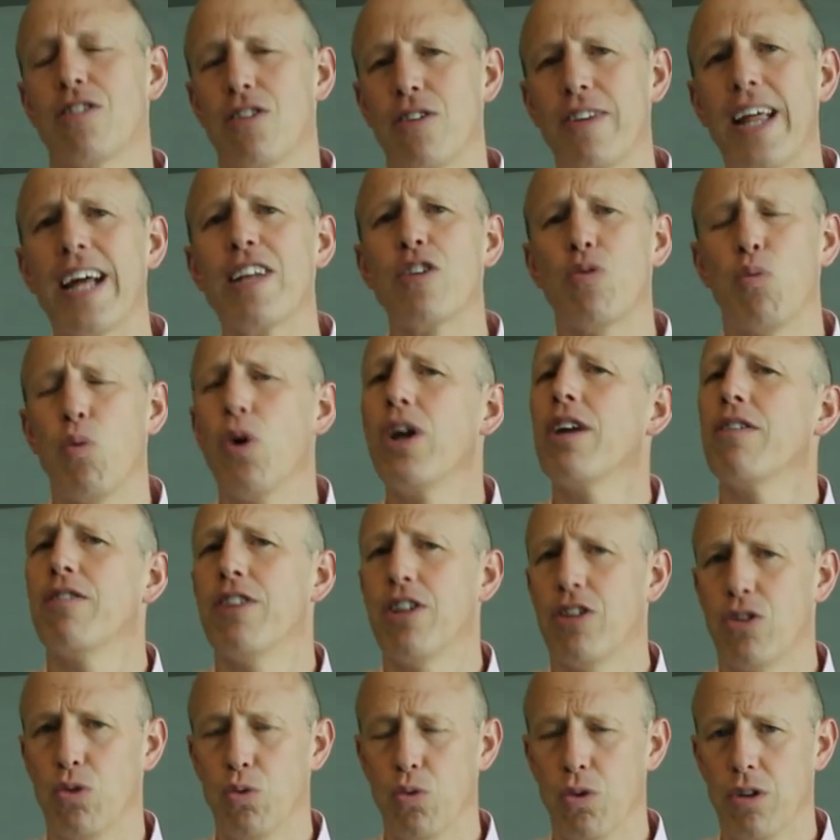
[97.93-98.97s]
So that's one of
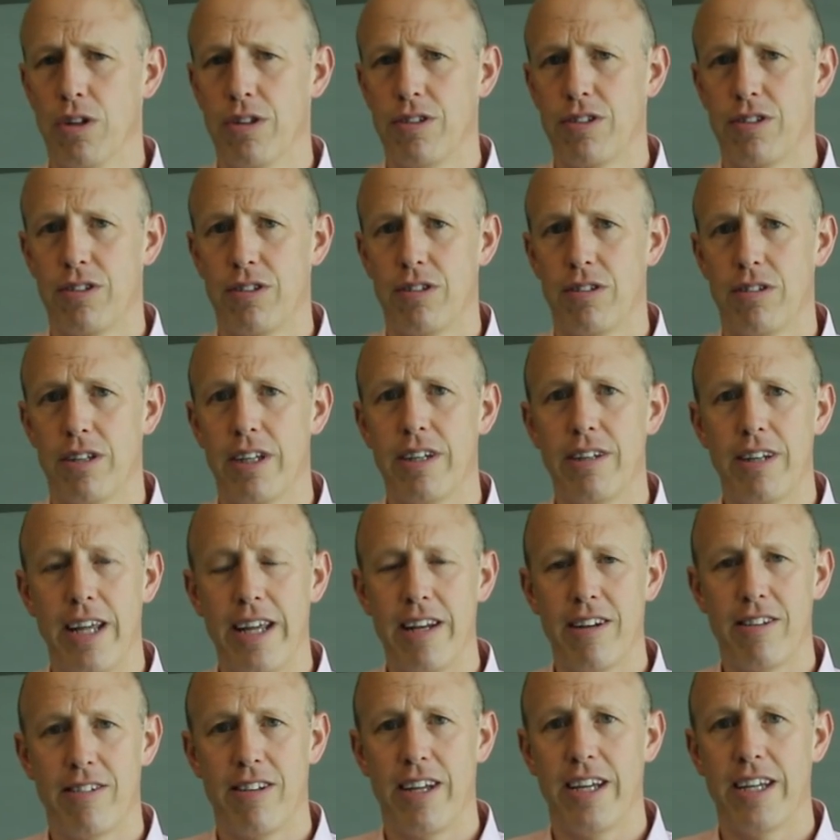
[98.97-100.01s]
the tools that a
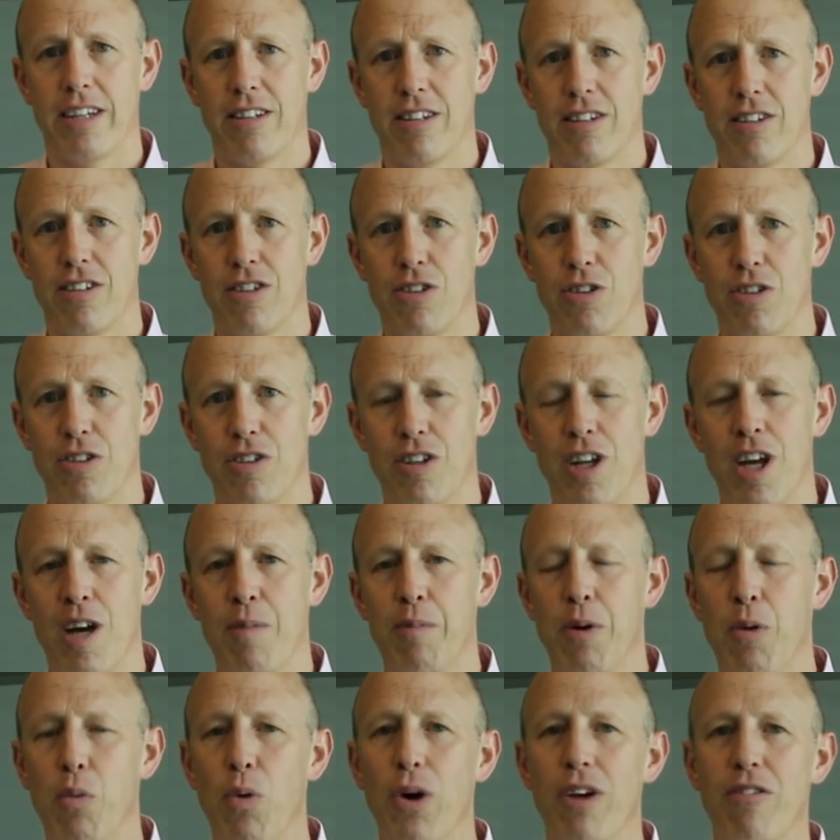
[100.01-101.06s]
data scientist uses.
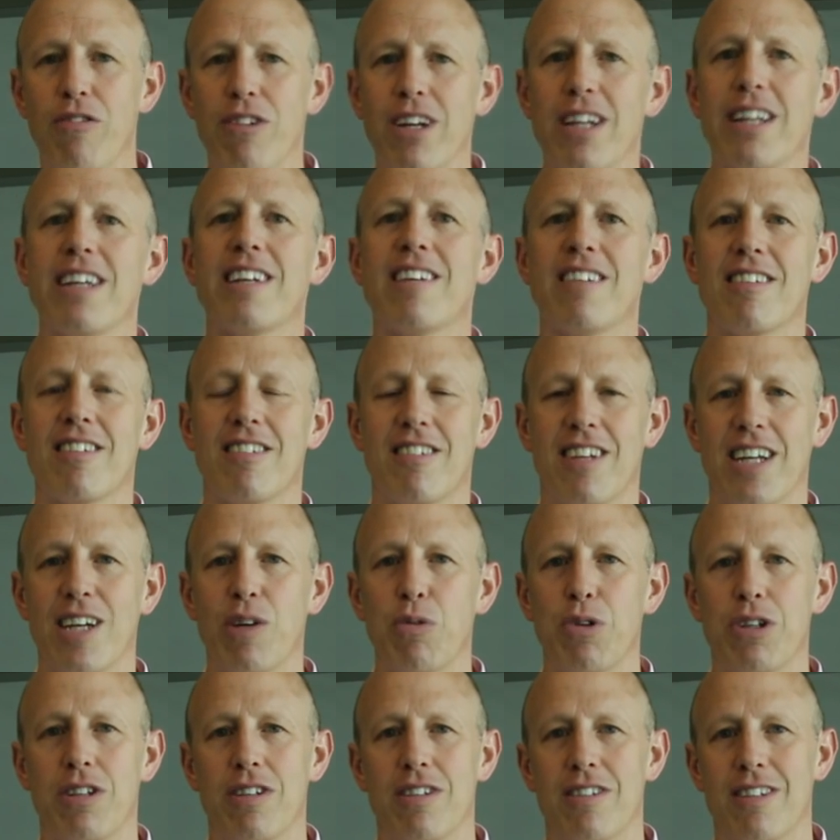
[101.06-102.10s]
But what really
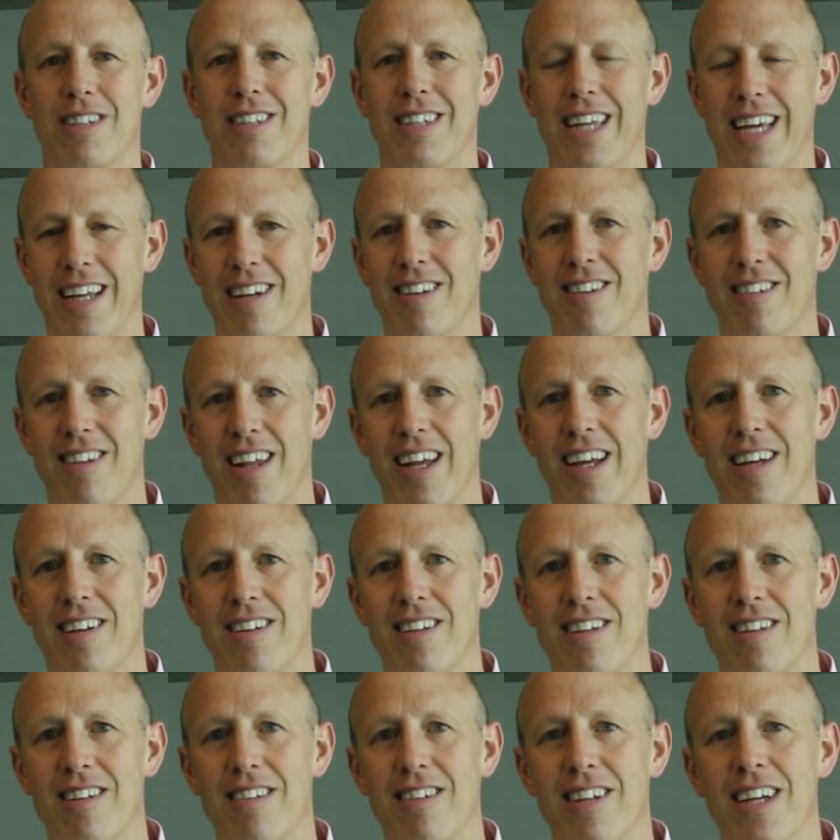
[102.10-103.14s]
distinguishes a data
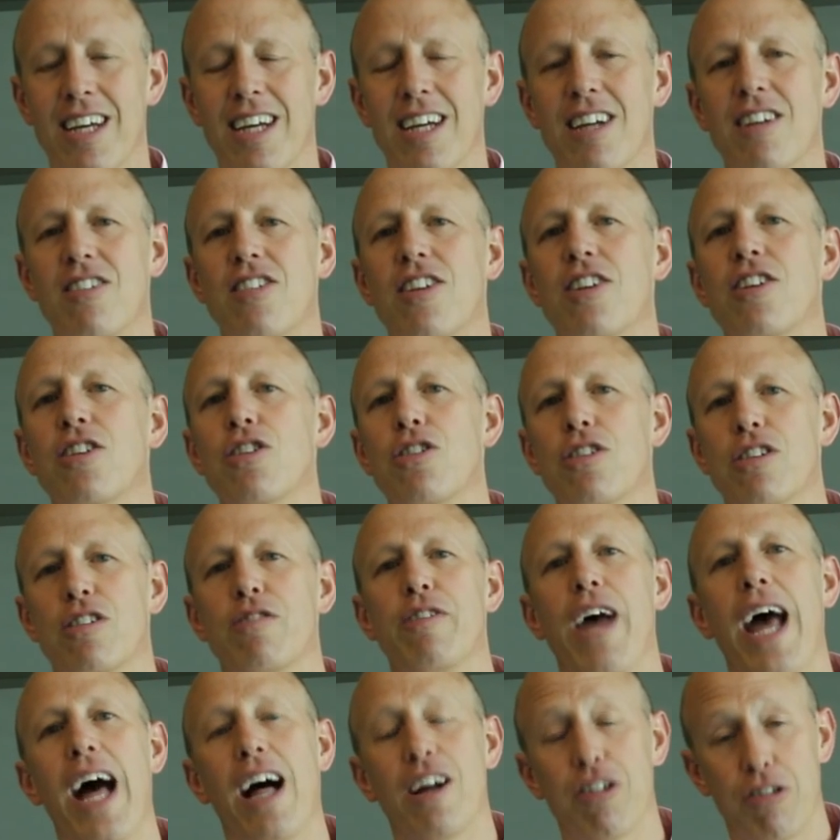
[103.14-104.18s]
scientist is their use
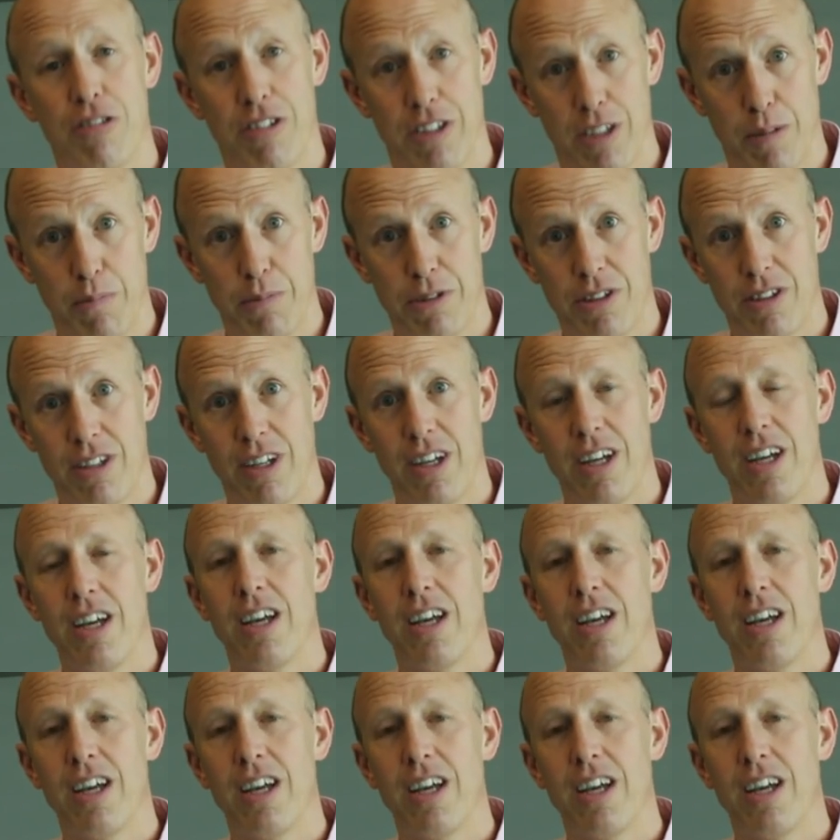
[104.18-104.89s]
of algorithms,